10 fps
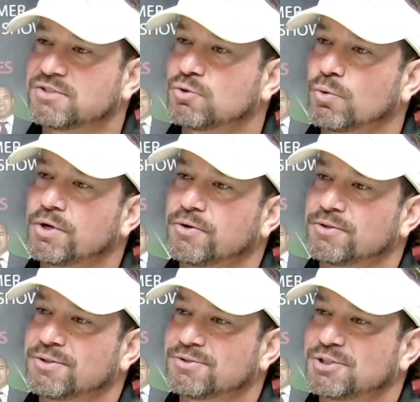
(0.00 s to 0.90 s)
story
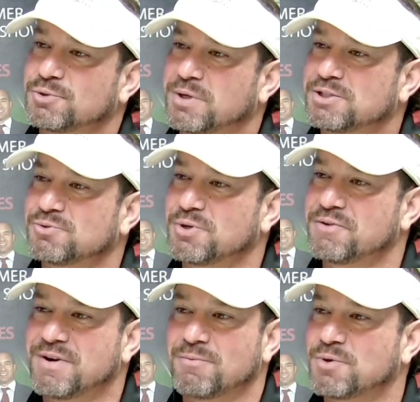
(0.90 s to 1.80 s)
or, or, situations where
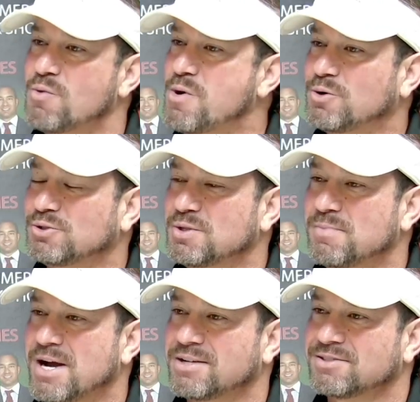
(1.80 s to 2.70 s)
you've helped homeowners in the
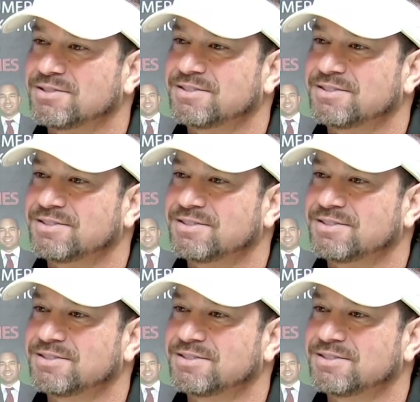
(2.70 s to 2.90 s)
past?